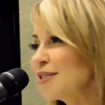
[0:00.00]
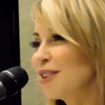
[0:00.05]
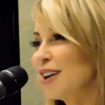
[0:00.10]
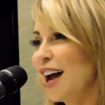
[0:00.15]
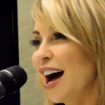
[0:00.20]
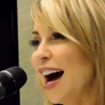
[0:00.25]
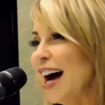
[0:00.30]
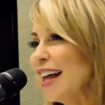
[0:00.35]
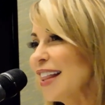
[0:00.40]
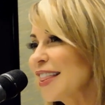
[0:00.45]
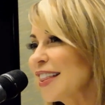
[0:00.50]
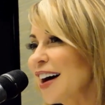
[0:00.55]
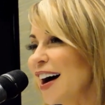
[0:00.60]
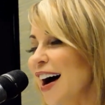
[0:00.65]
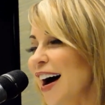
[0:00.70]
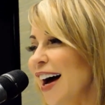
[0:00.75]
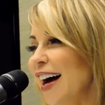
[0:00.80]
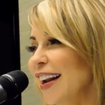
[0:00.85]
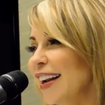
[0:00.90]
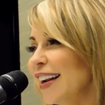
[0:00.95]
what I
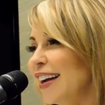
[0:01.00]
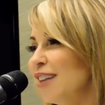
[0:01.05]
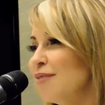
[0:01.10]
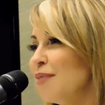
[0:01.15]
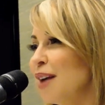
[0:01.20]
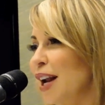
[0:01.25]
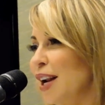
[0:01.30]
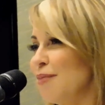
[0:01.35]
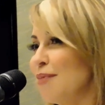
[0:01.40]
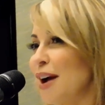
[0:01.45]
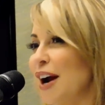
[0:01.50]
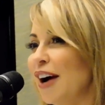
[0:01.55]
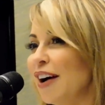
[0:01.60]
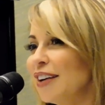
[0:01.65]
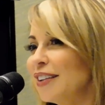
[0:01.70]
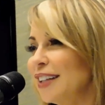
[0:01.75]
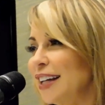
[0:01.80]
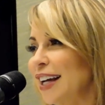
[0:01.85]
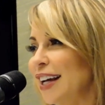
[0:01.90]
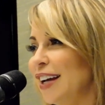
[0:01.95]
thought. Yes. But
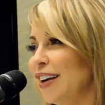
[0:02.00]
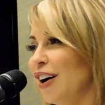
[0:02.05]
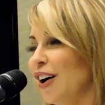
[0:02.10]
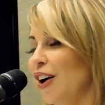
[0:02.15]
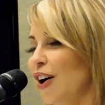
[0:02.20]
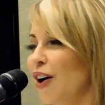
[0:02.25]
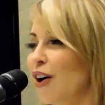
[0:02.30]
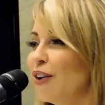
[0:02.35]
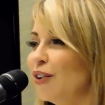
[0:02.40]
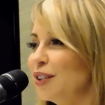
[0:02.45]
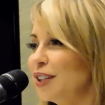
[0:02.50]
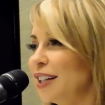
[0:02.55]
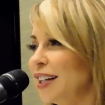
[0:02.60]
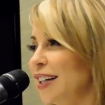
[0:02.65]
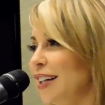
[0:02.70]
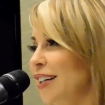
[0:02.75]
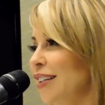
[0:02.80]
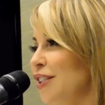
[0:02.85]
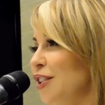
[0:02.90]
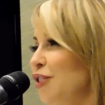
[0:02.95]
apparently
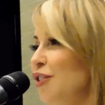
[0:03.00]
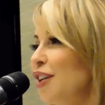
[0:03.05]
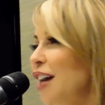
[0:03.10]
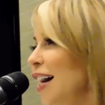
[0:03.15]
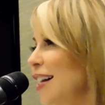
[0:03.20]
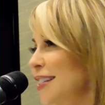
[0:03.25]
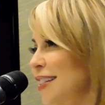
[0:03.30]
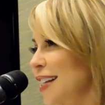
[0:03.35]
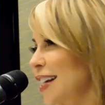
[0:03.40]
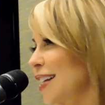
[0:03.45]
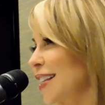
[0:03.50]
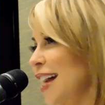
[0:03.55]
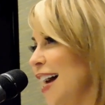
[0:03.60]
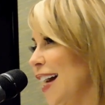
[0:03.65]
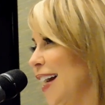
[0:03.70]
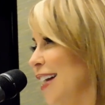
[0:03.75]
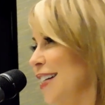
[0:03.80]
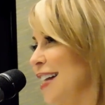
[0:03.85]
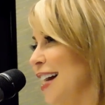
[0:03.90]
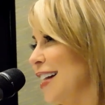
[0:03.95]
only you guys think that
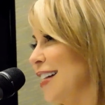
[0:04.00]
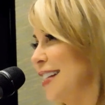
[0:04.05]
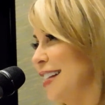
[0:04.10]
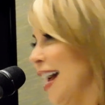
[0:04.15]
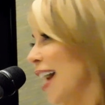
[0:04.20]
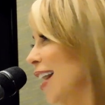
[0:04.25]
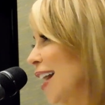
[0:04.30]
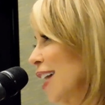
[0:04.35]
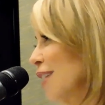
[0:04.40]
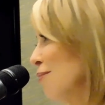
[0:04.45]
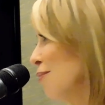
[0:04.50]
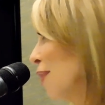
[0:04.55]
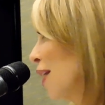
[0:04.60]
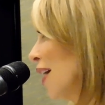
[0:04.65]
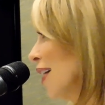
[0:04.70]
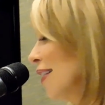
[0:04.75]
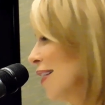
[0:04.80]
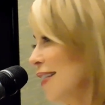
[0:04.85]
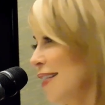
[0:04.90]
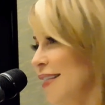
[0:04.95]
because I said it.
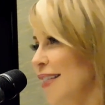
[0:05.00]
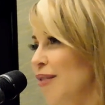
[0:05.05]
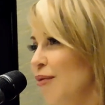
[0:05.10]
But